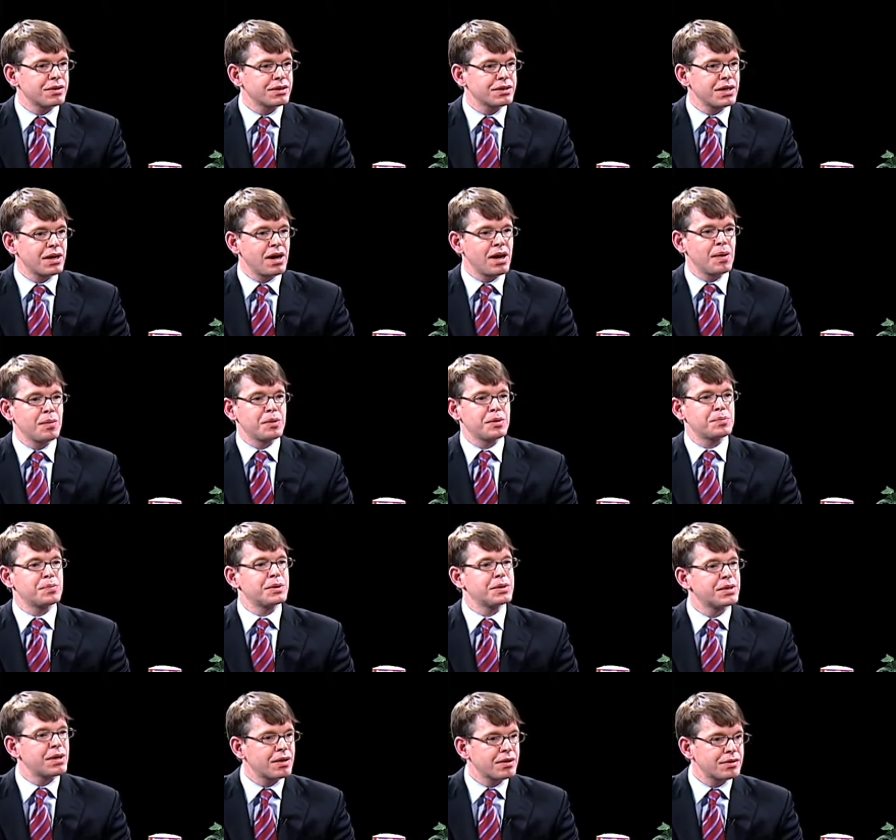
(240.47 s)
time, this
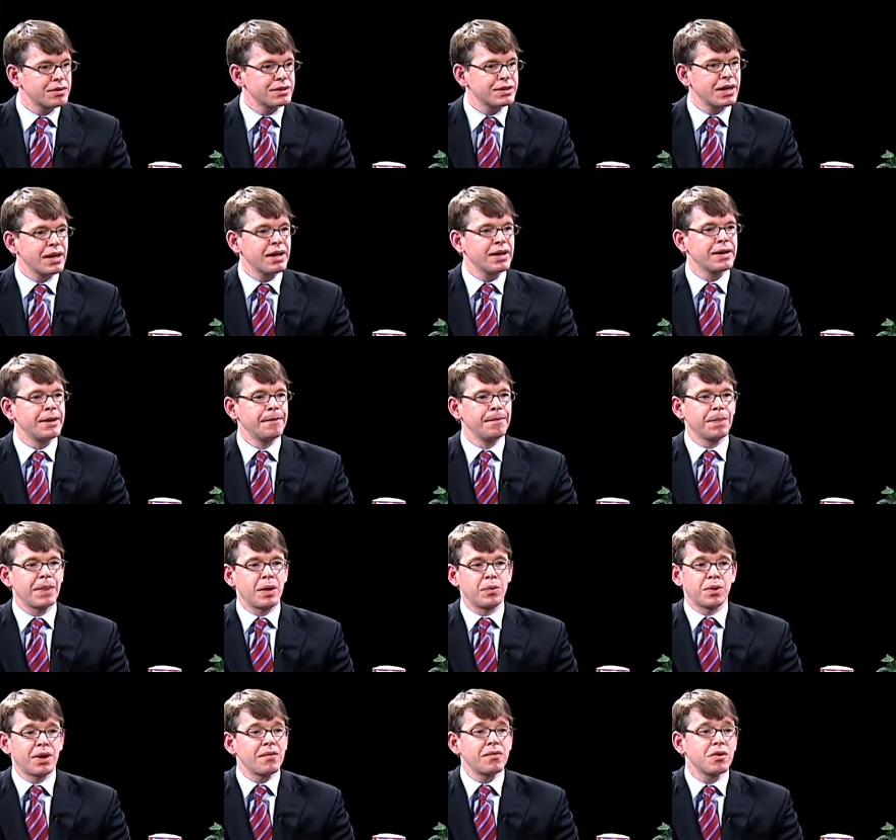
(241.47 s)
particular date,
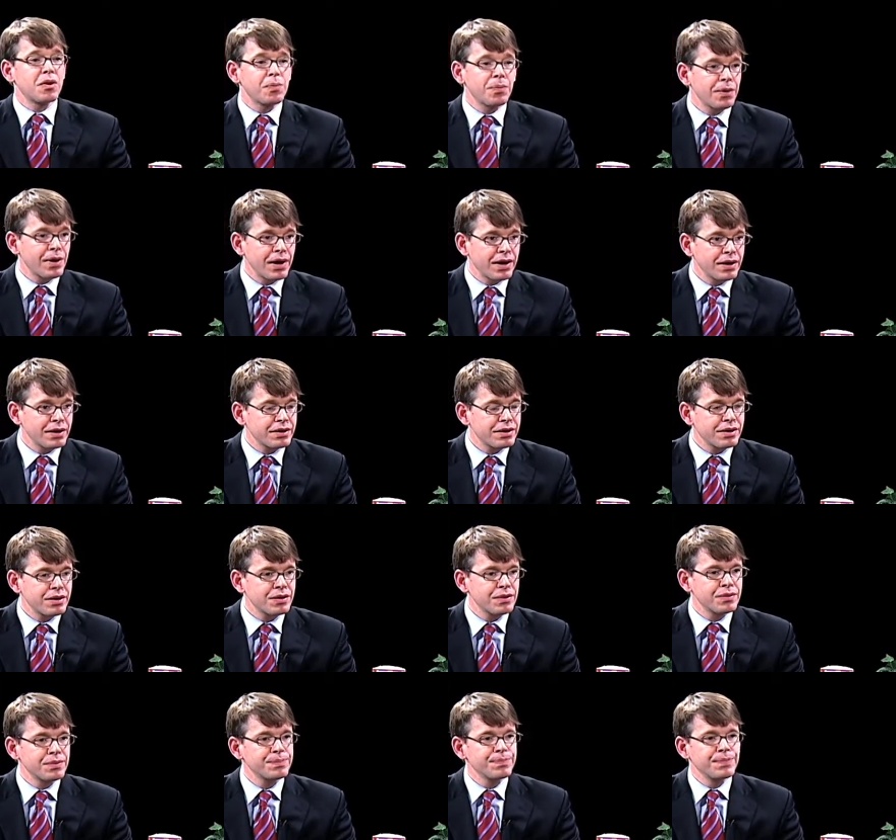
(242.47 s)
and whatever you're planning to
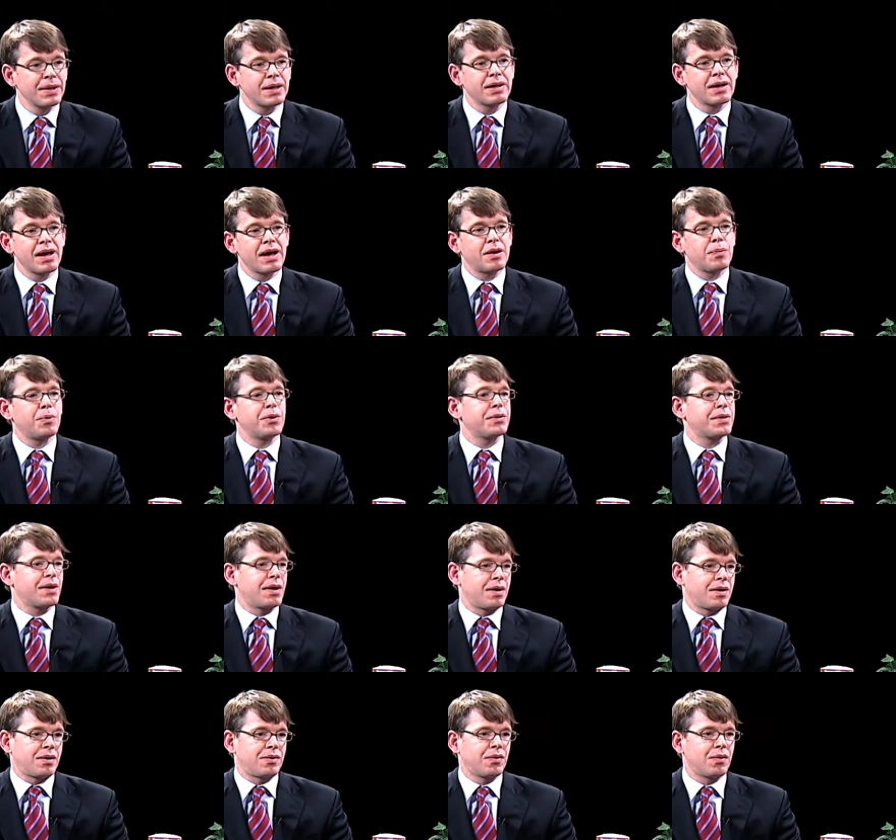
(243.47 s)
do, you had to put
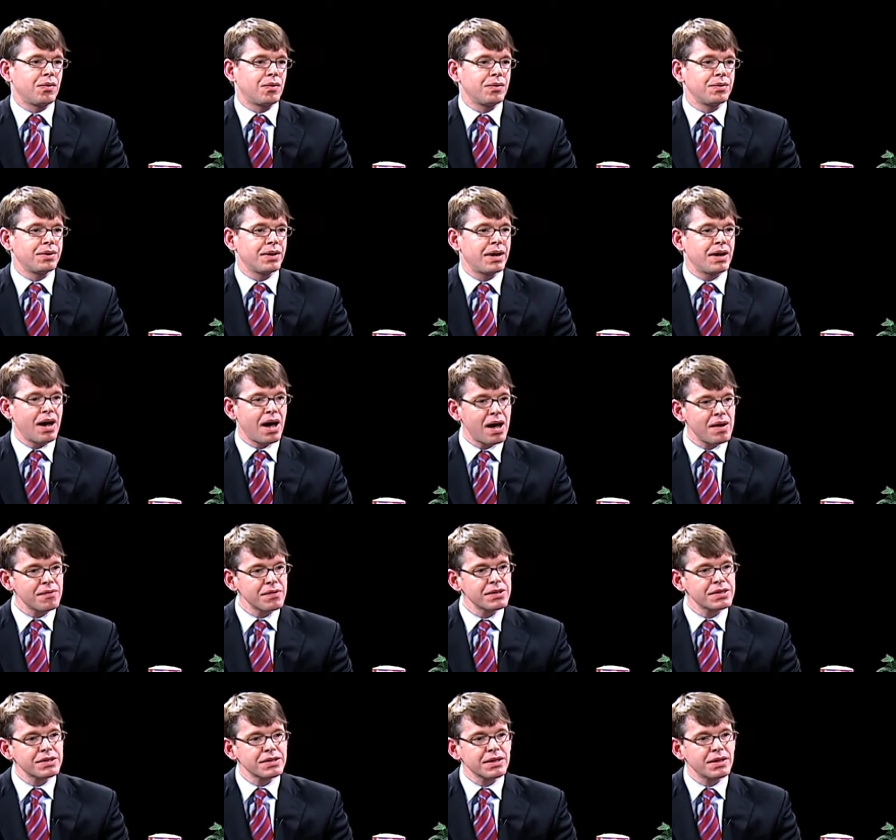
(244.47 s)
that on hold. And
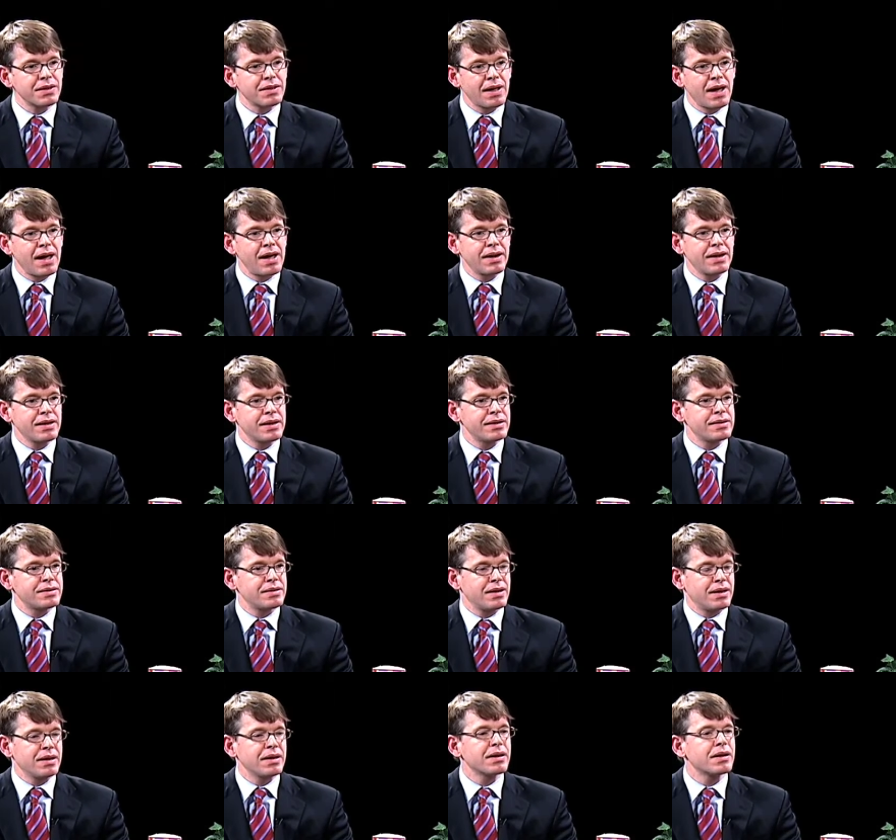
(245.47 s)
obviously that is
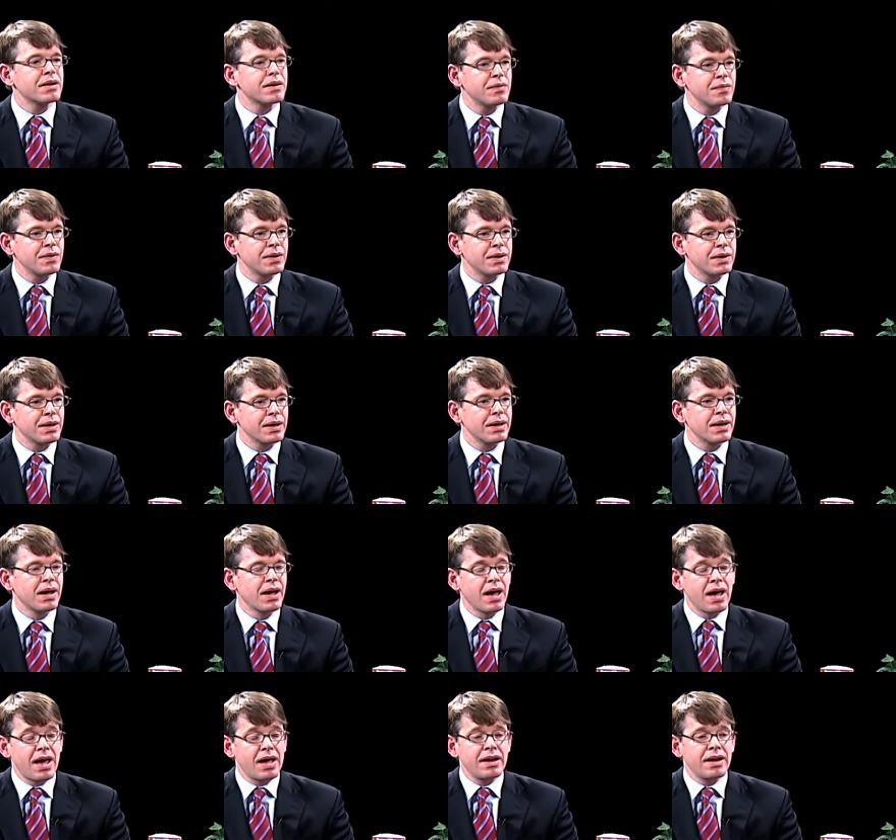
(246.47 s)
inconvenient.
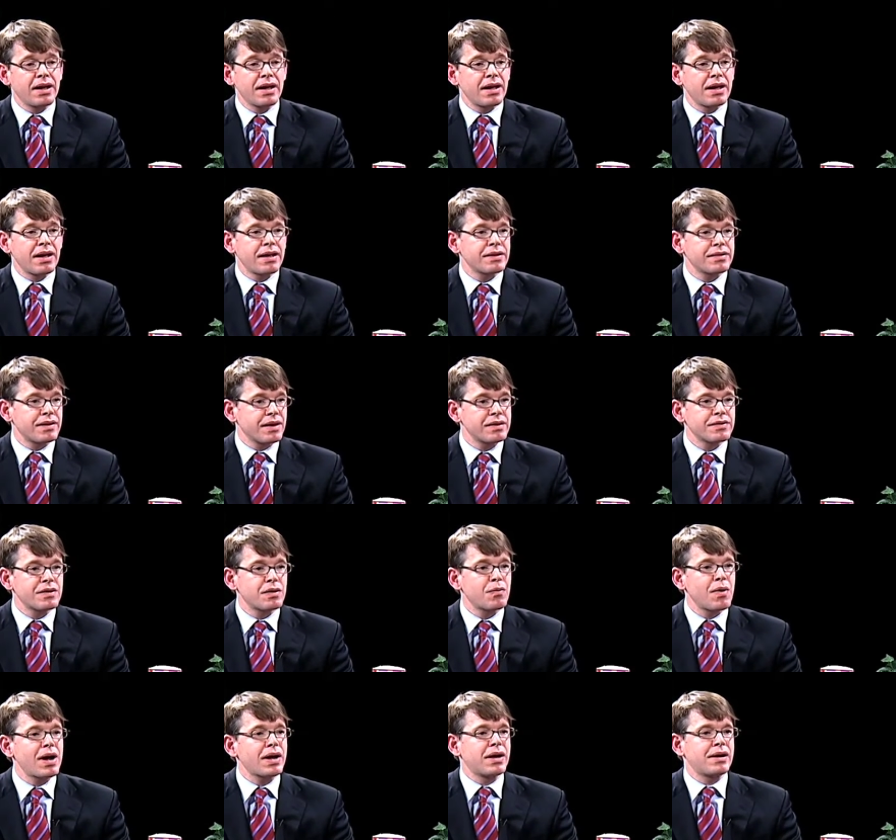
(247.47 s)
And it's a
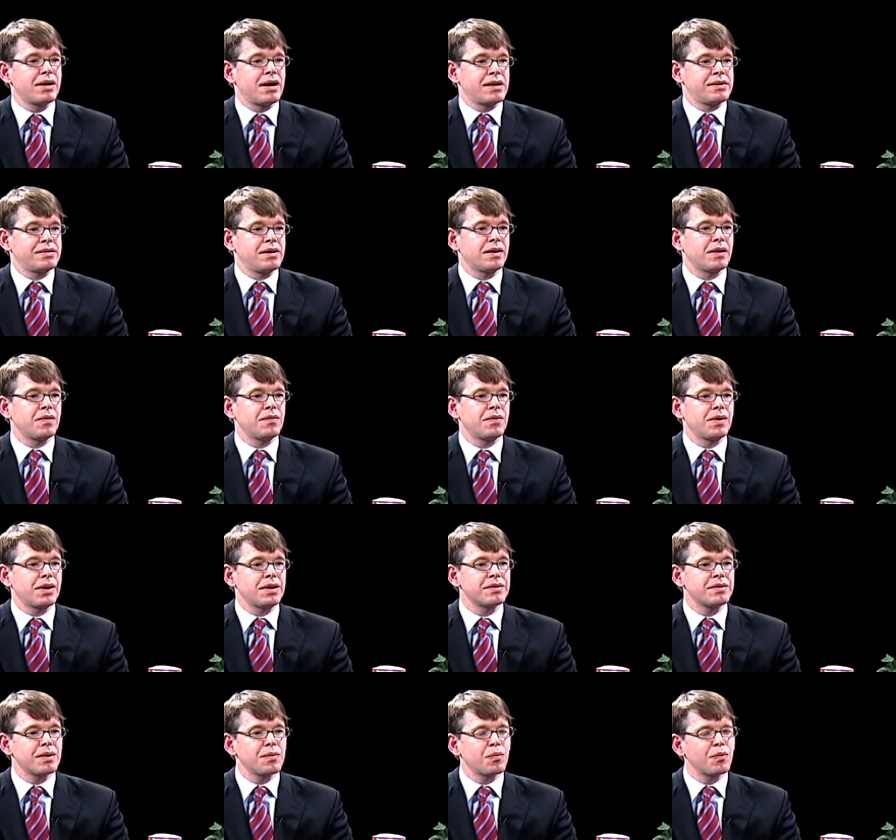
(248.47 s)
recognized
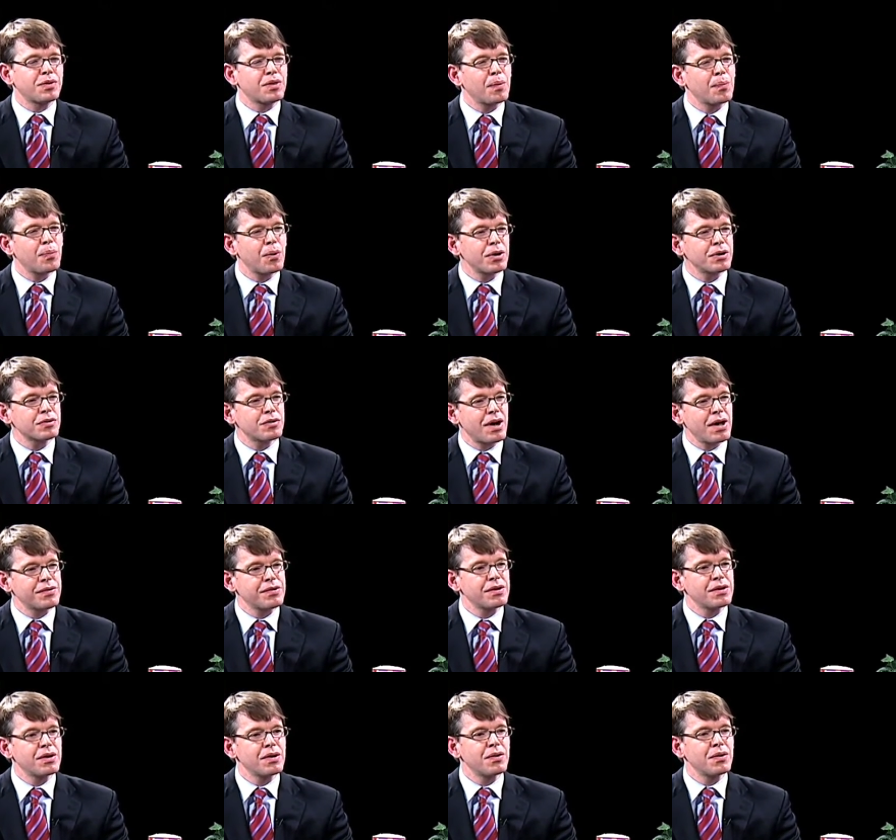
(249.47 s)
inconvenience. And what the book tries
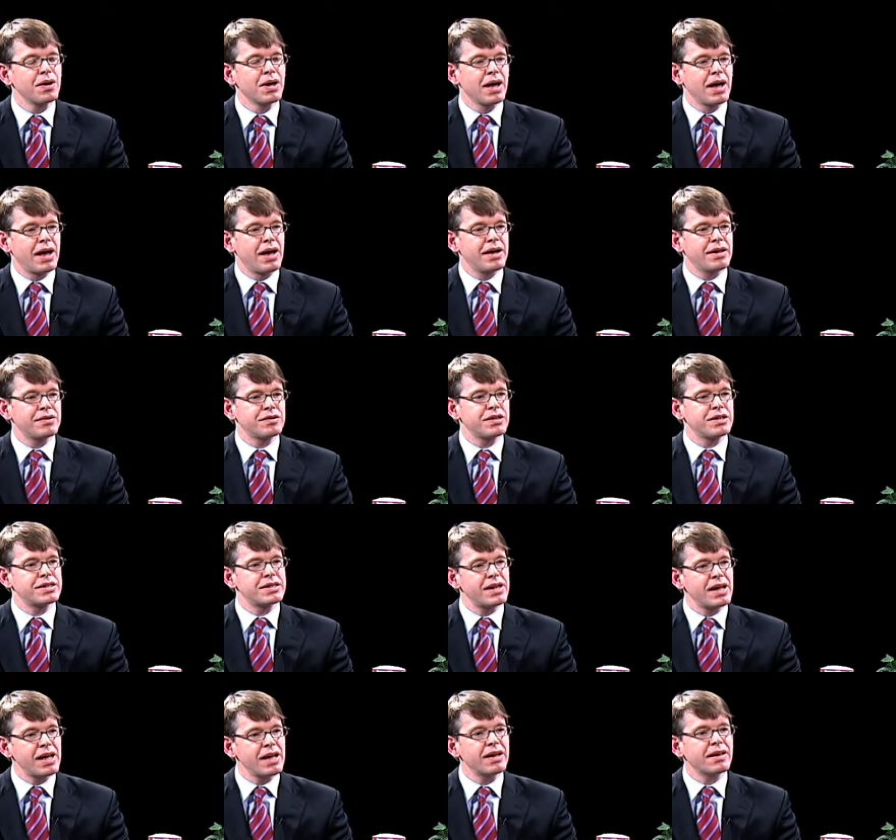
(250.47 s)
to do is to
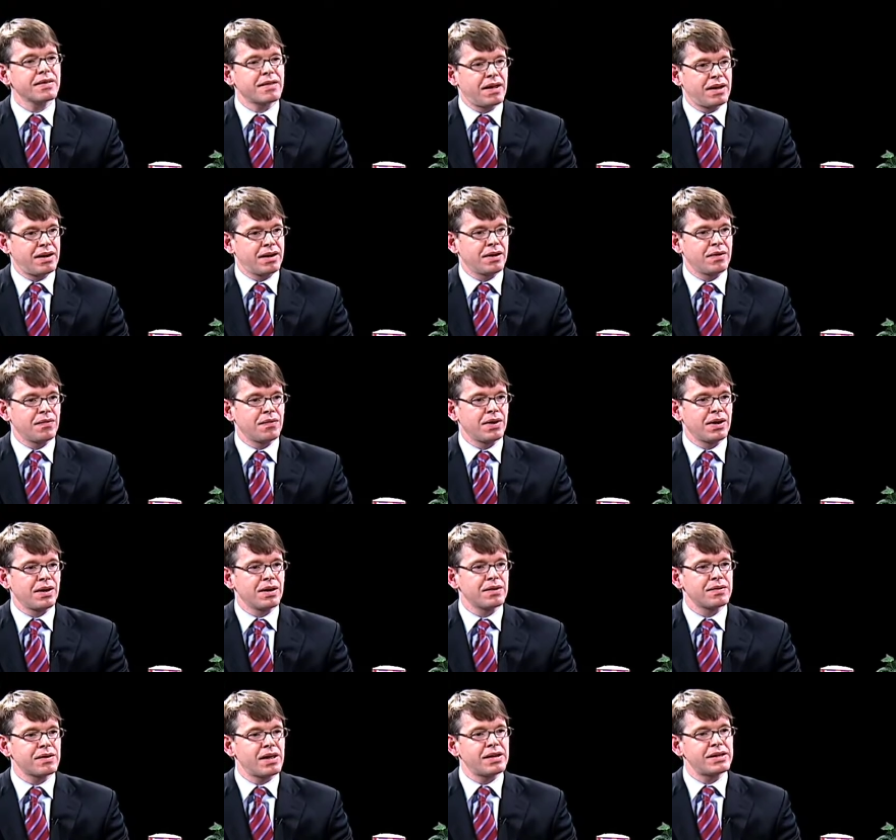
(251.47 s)
take that
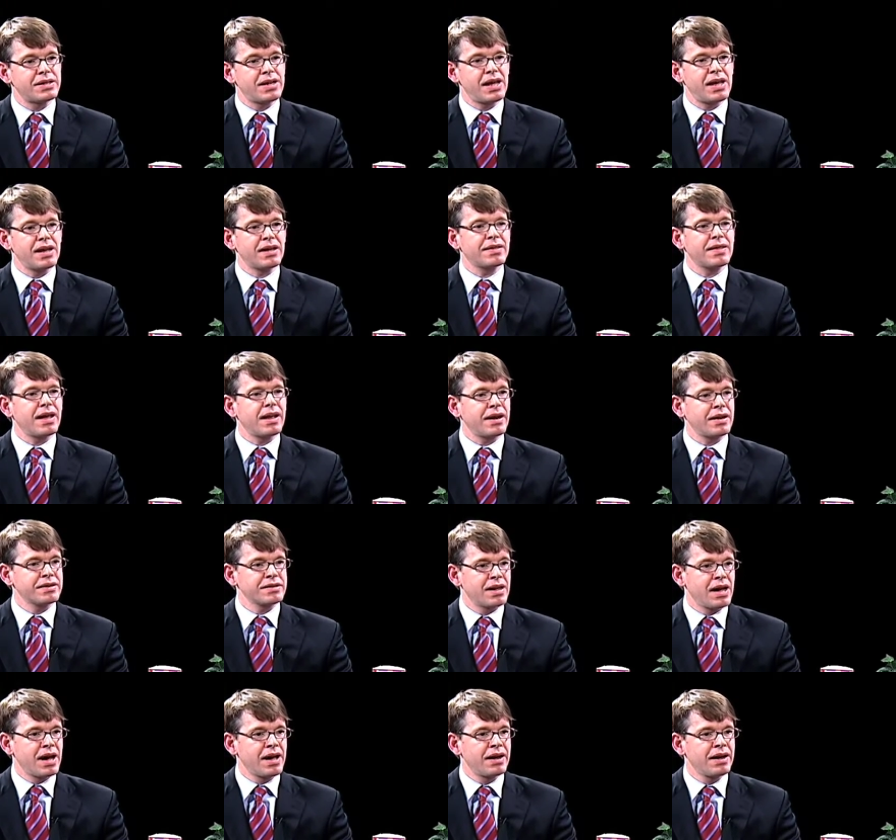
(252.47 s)
inconvenience and take that
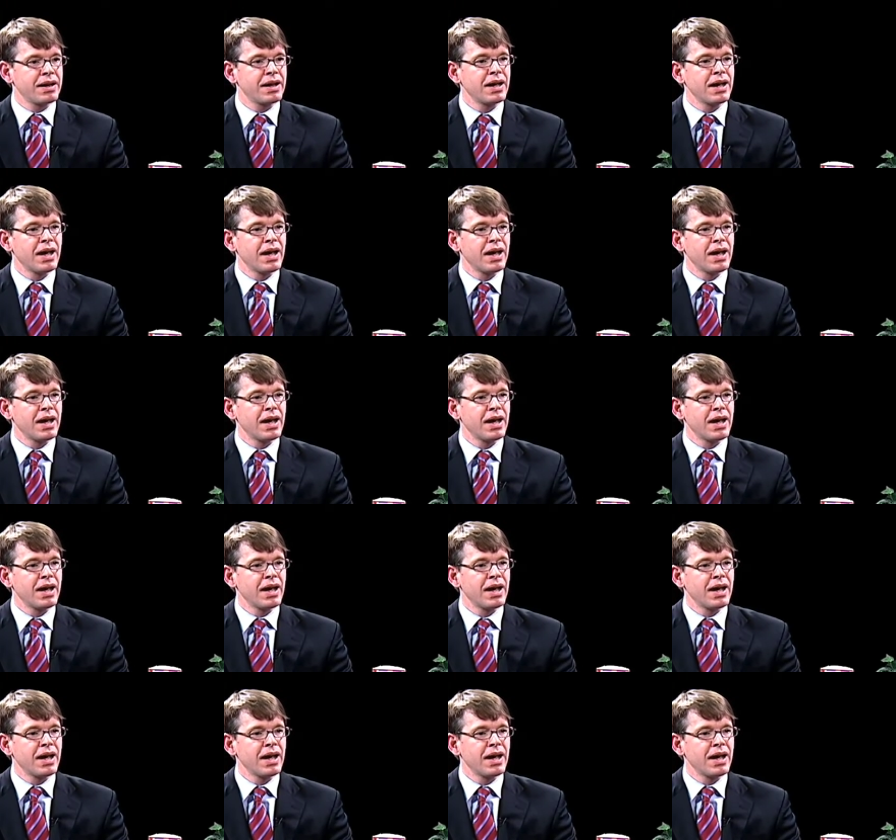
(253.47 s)
anxiety